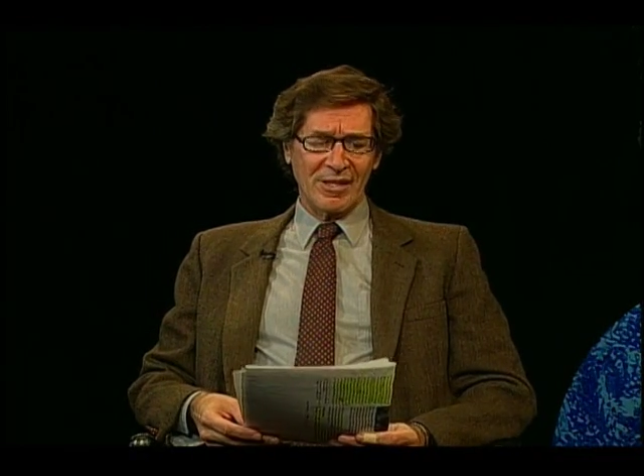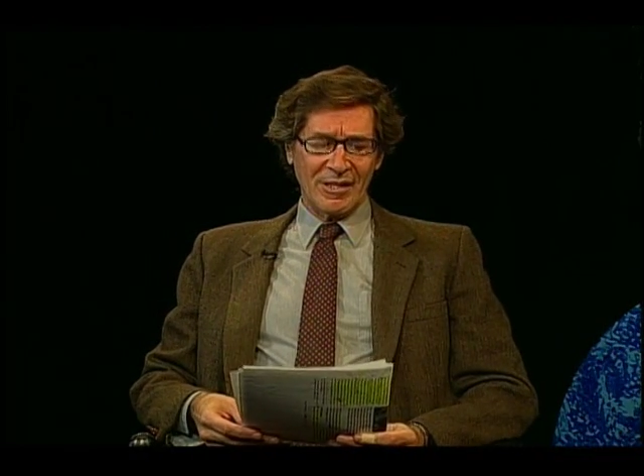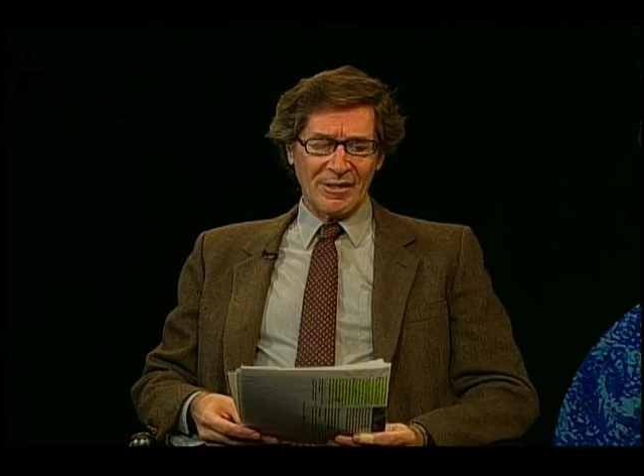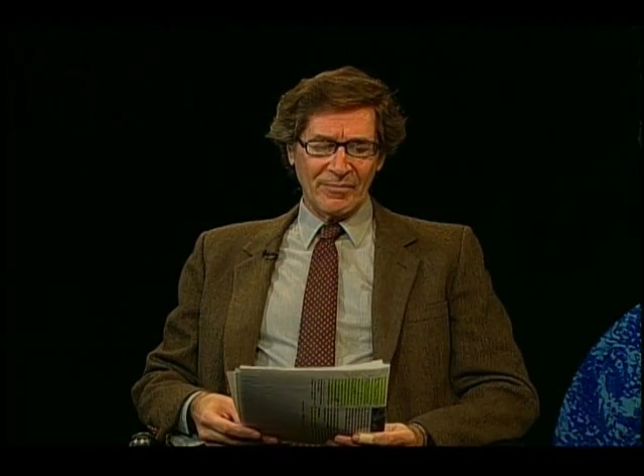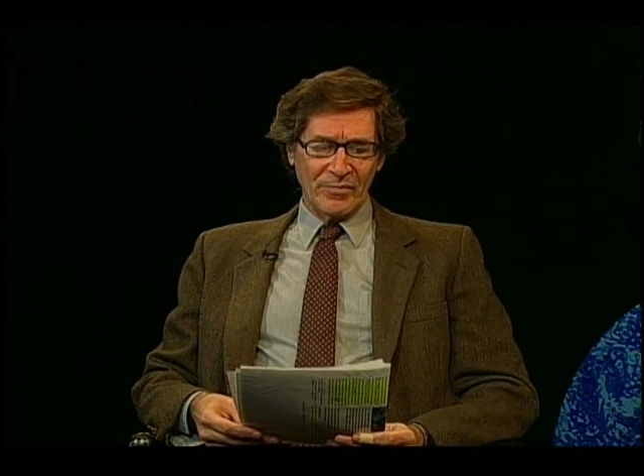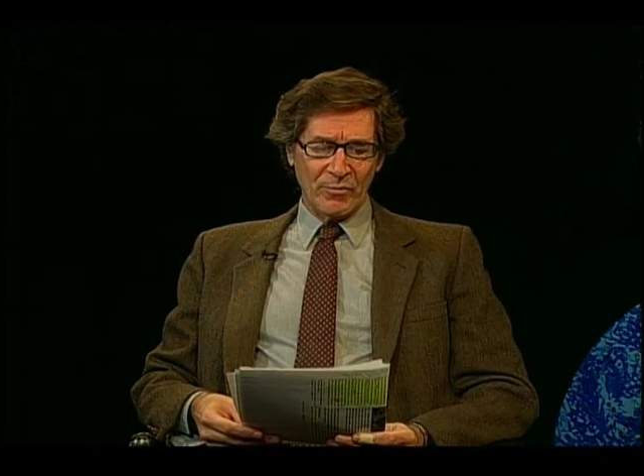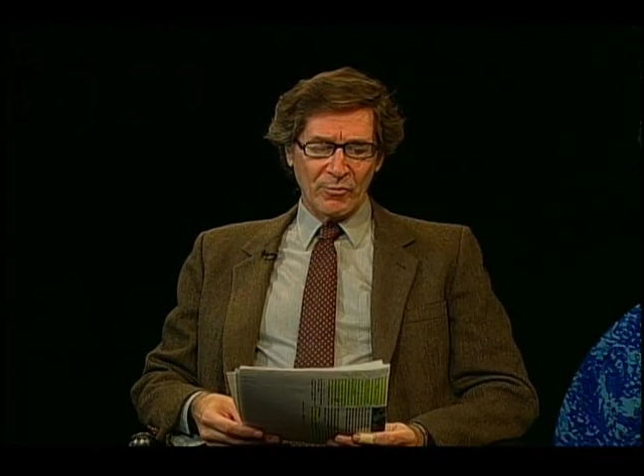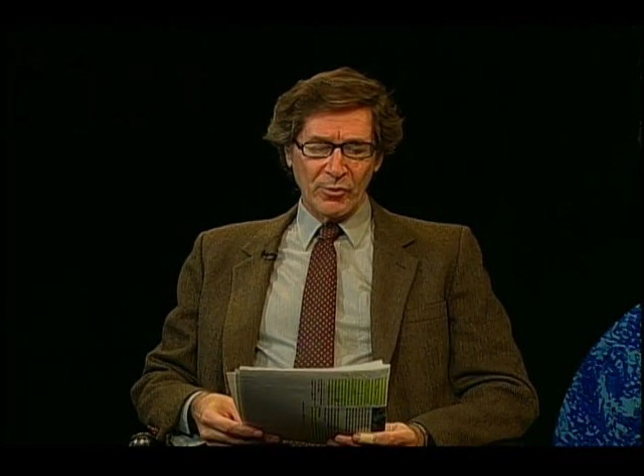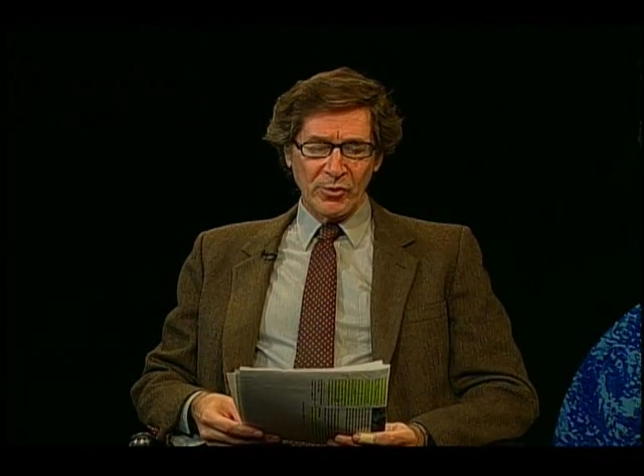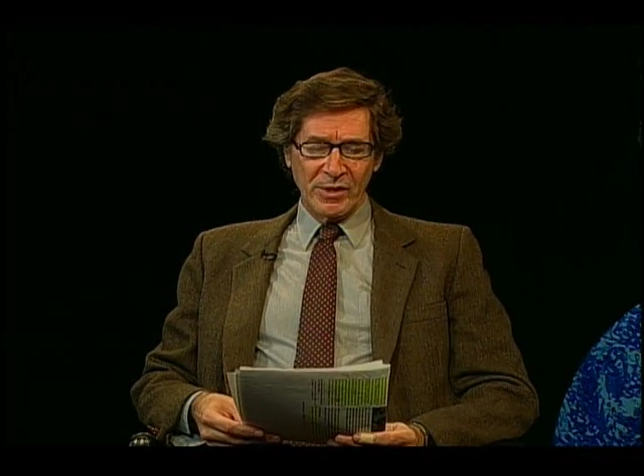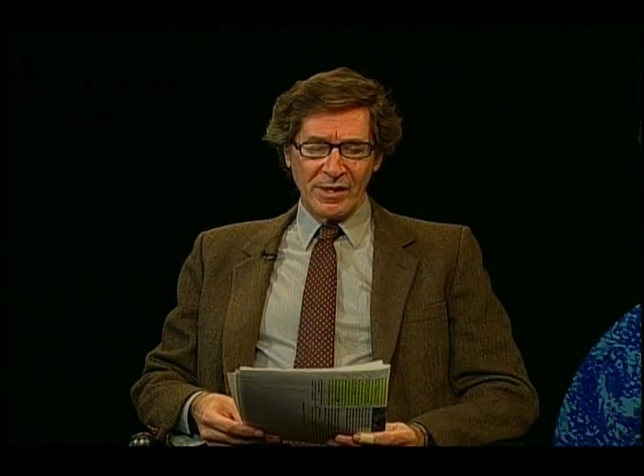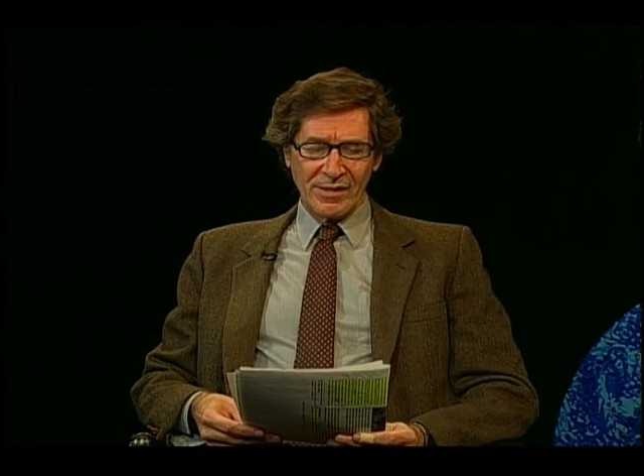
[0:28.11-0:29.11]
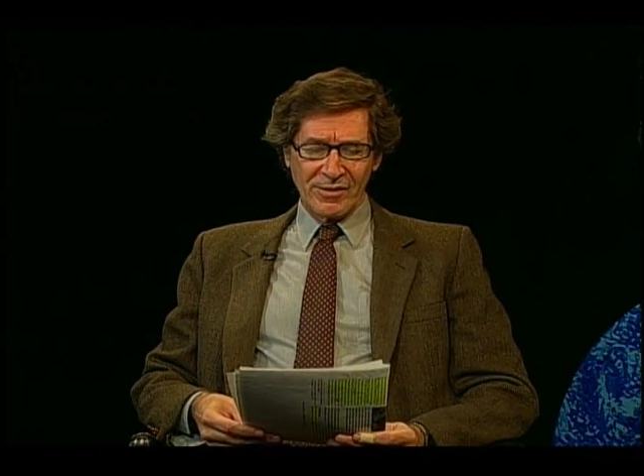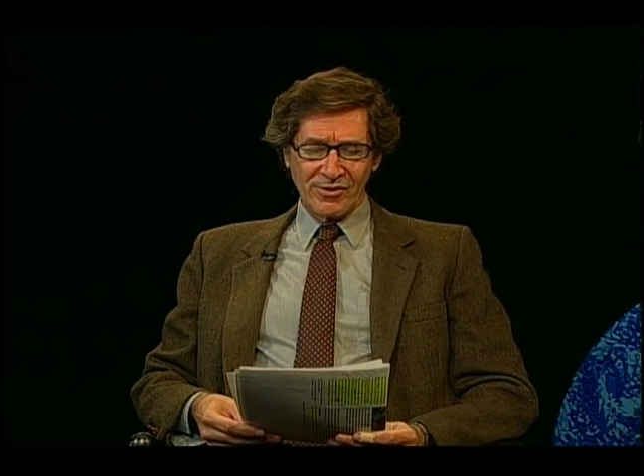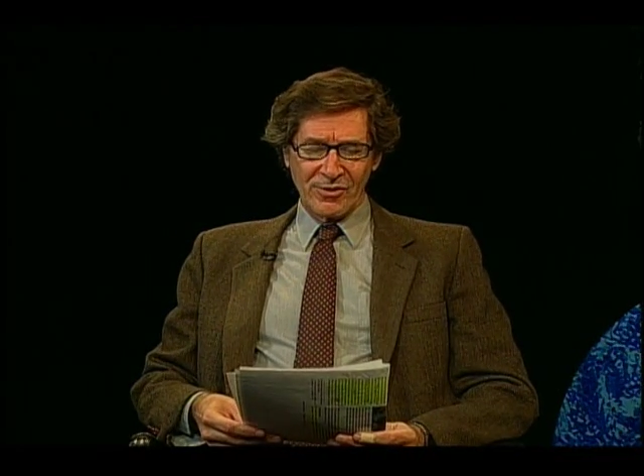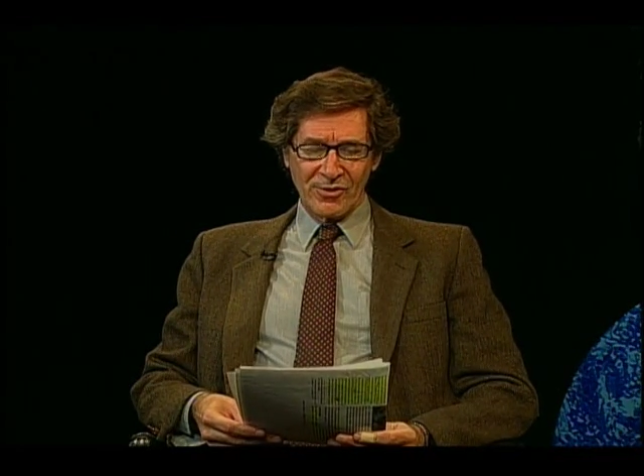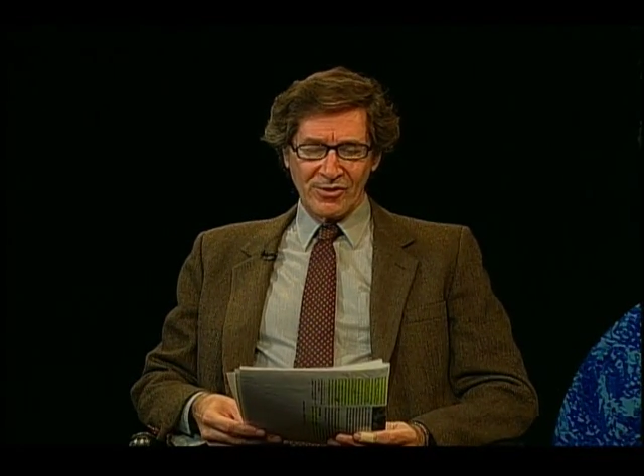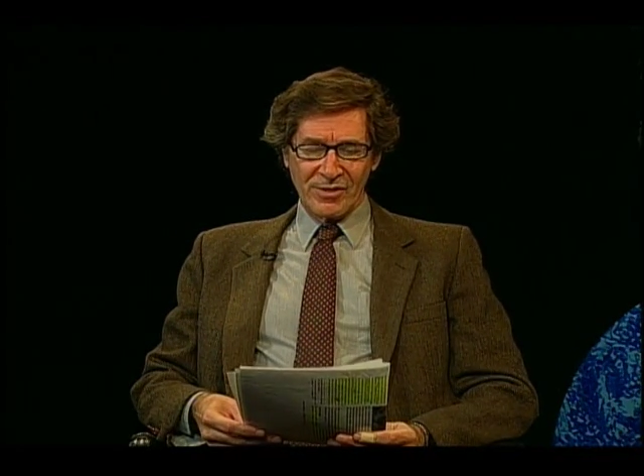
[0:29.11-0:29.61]
um, Ruud
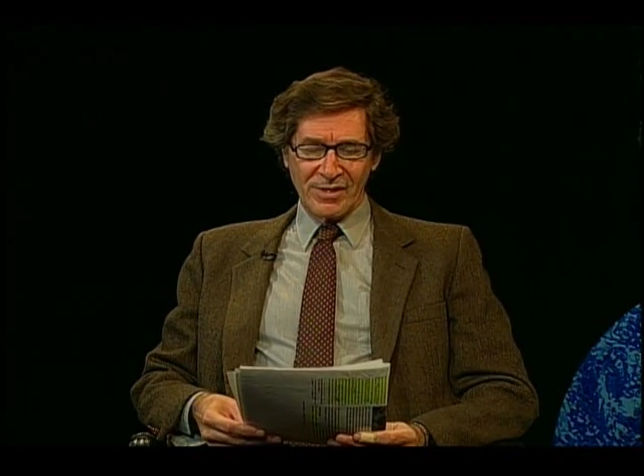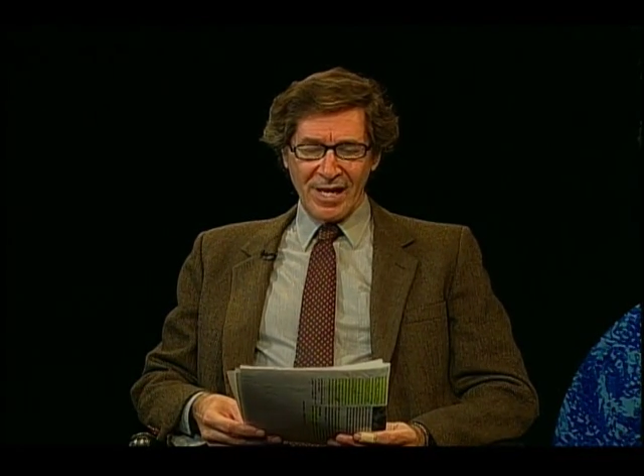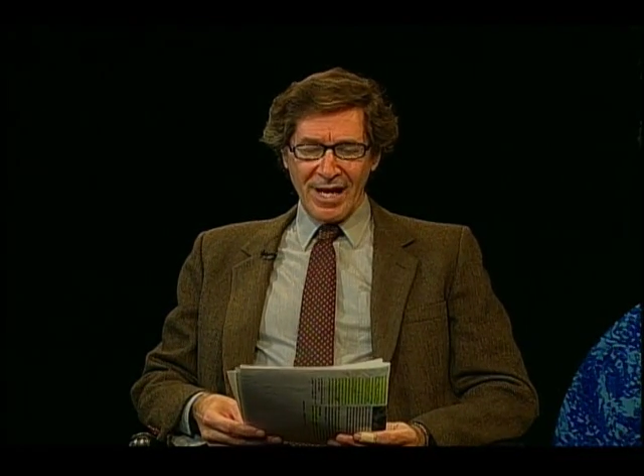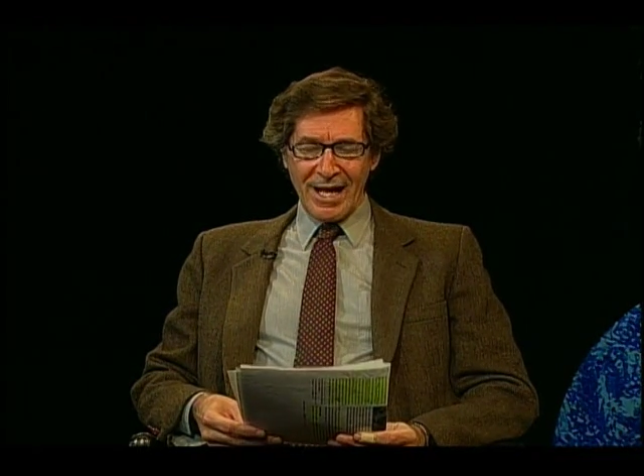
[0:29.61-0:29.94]
Custers